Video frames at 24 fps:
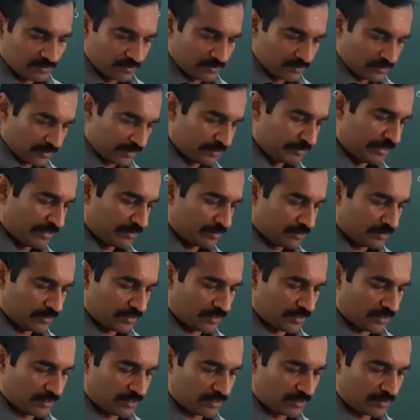
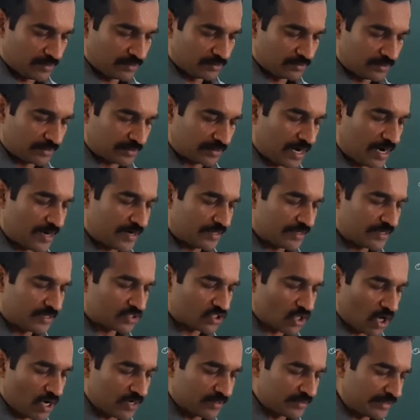the corner is
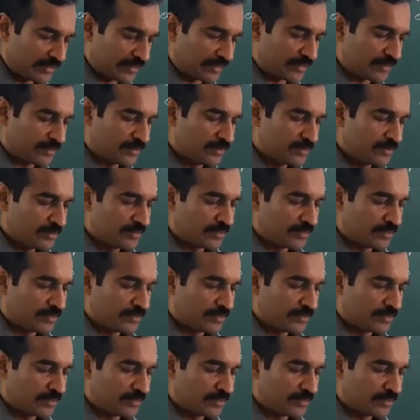on the